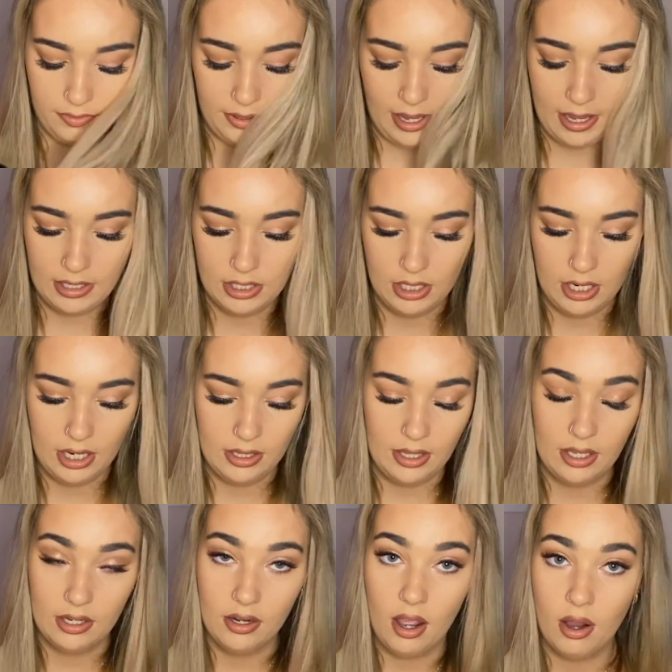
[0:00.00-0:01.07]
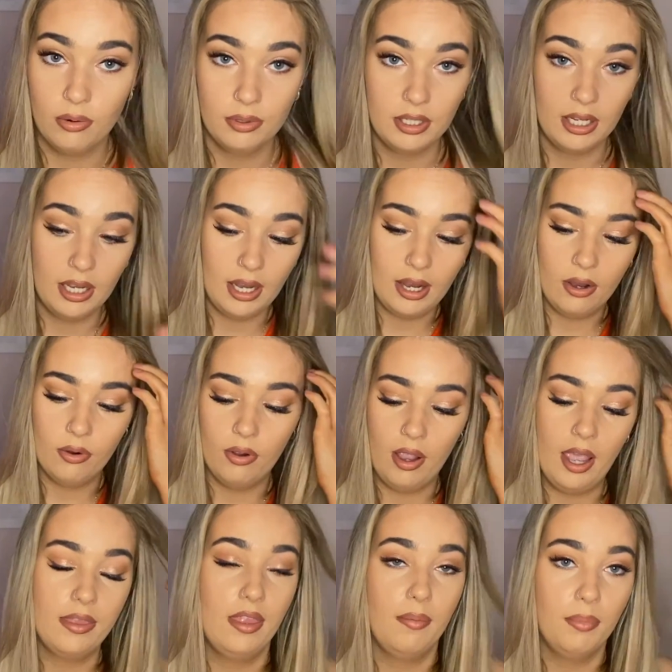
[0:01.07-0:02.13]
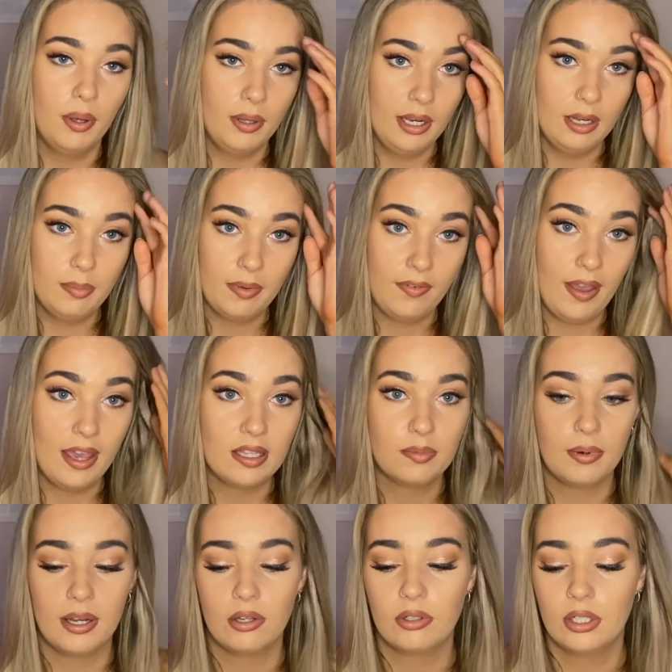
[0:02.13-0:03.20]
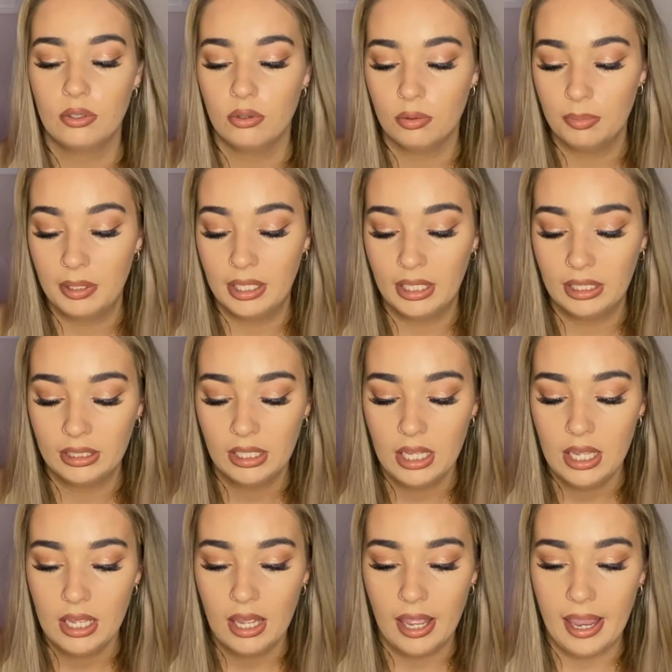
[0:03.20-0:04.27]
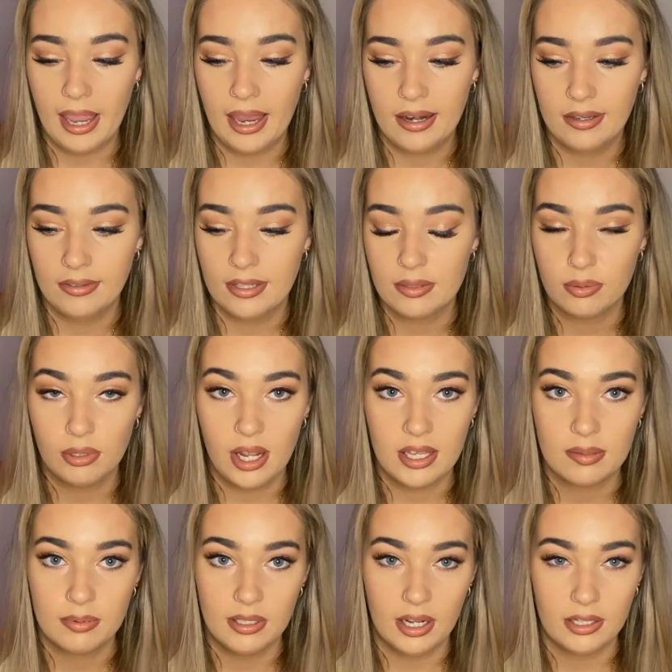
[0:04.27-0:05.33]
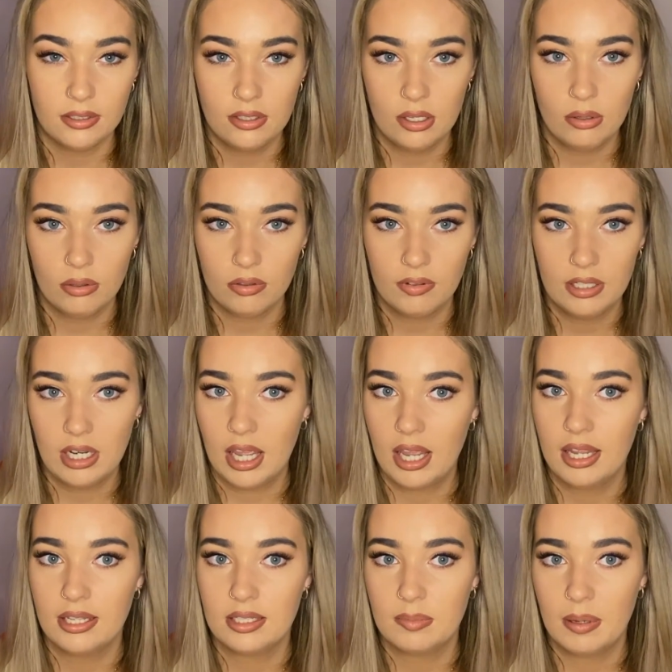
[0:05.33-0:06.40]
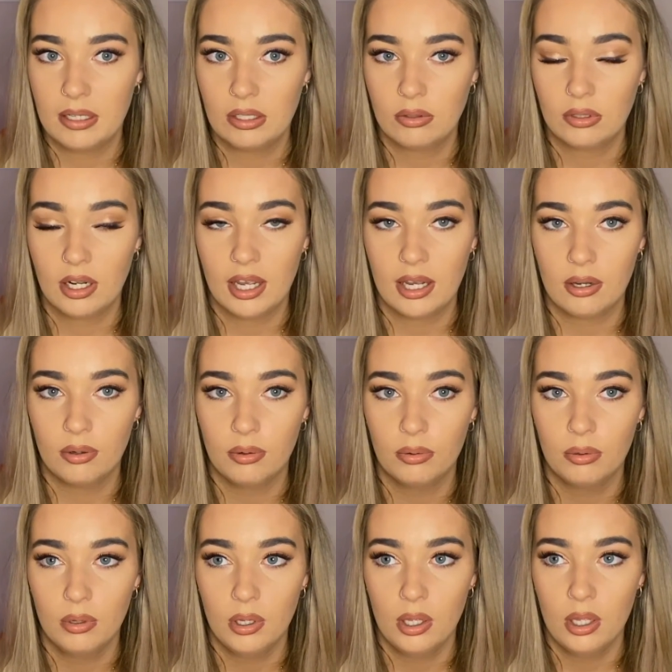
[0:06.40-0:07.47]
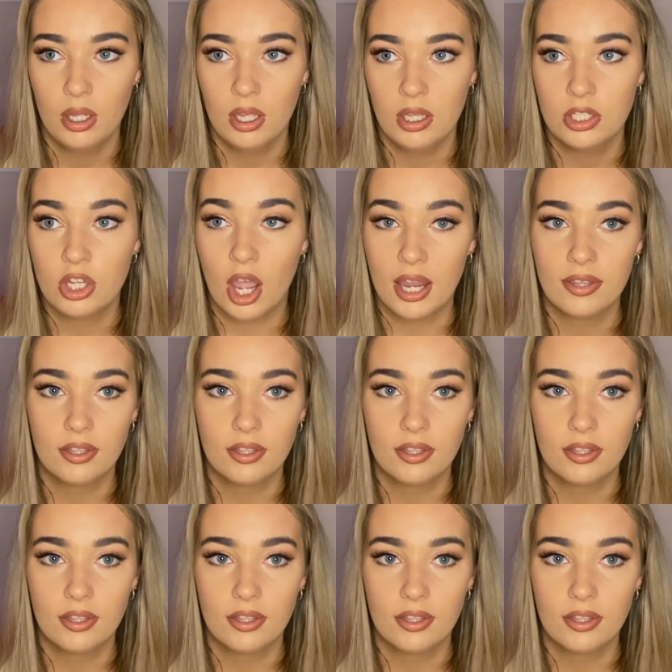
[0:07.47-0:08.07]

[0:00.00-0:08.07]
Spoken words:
catch it, and then hold it, and then put a little bit of hairspray on it normally, and this will last me like 2 or 3 days depending on how tight the